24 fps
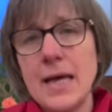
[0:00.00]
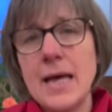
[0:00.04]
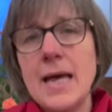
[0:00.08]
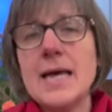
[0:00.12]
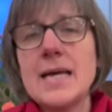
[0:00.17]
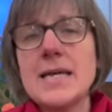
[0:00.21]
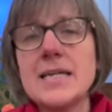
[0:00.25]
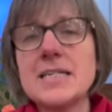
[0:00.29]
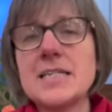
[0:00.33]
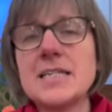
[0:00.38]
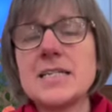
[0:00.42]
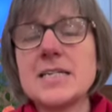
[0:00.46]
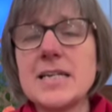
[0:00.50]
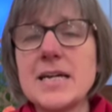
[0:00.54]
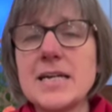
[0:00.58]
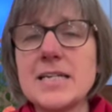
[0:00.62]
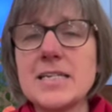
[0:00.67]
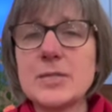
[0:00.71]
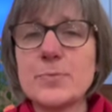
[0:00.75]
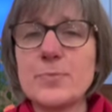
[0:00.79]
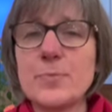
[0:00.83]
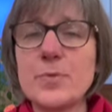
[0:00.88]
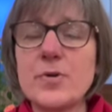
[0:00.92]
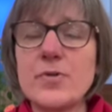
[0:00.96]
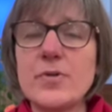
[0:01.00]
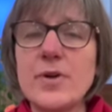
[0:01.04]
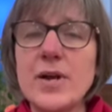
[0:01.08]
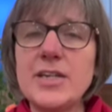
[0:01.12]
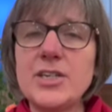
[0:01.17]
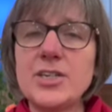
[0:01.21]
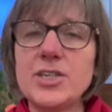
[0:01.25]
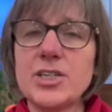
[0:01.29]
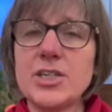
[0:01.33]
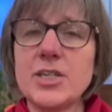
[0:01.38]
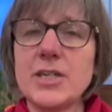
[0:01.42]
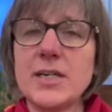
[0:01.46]
His
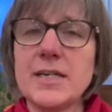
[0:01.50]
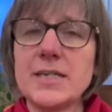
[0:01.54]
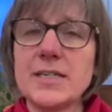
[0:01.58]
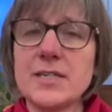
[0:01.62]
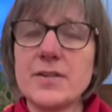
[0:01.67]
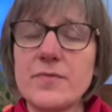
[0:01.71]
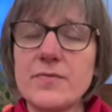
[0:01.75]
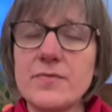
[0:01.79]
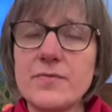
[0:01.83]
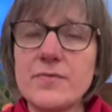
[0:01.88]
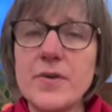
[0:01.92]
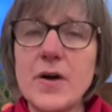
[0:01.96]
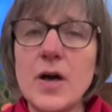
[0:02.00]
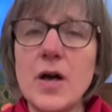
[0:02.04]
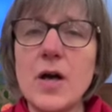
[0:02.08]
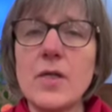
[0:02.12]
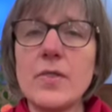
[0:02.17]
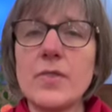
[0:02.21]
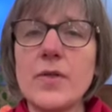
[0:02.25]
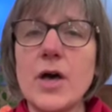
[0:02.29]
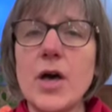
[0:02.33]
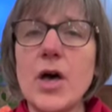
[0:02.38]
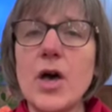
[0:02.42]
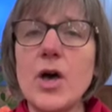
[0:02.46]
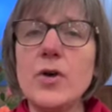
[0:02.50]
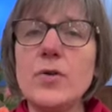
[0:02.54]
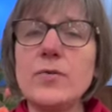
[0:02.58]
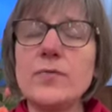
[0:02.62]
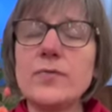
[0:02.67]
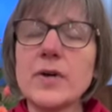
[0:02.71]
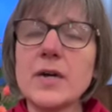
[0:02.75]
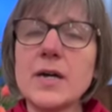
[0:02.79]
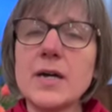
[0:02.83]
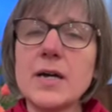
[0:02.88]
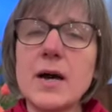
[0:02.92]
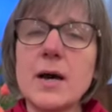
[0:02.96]
desperation as a father
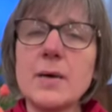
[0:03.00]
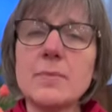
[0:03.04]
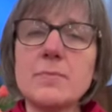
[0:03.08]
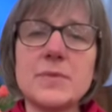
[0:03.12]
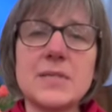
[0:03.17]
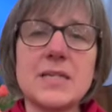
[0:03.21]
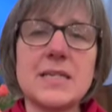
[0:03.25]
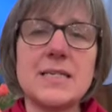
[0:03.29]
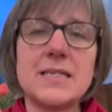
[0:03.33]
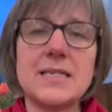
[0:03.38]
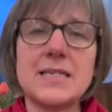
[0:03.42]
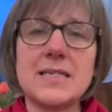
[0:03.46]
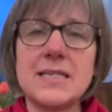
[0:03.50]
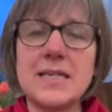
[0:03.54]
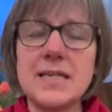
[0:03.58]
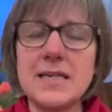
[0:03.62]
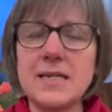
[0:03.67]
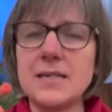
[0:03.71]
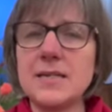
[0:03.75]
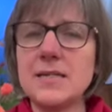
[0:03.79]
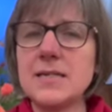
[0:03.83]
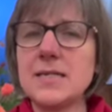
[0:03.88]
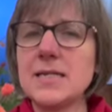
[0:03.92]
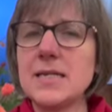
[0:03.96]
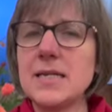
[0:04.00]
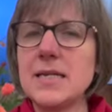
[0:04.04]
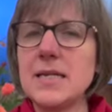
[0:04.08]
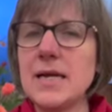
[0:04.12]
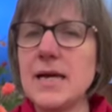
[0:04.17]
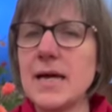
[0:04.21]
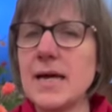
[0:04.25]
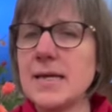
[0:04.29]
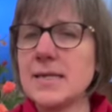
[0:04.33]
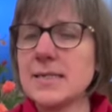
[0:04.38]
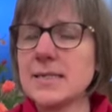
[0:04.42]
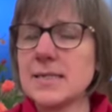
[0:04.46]
overcomes his
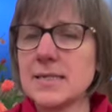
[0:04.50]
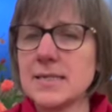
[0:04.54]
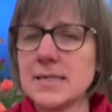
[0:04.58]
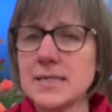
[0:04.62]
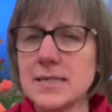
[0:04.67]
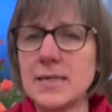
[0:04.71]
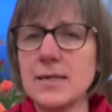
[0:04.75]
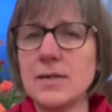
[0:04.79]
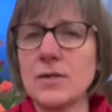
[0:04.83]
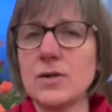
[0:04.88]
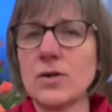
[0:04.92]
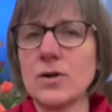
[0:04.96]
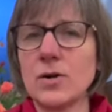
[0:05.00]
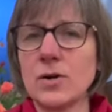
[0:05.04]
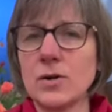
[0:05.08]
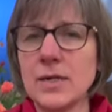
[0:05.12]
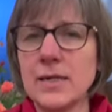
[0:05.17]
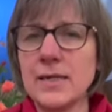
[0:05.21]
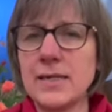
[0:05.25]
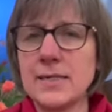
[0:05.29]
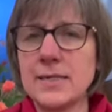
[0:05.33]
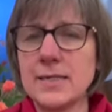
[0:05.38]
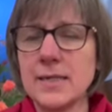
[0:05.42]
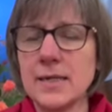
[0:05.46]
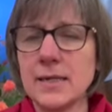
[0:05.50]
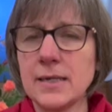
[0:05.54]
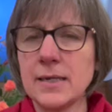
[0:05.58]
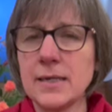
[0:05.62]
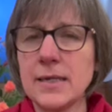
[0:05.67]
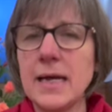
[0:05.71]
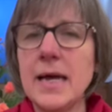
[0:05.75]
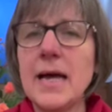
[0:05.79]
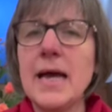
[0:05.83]
dignity as a synagogue leader.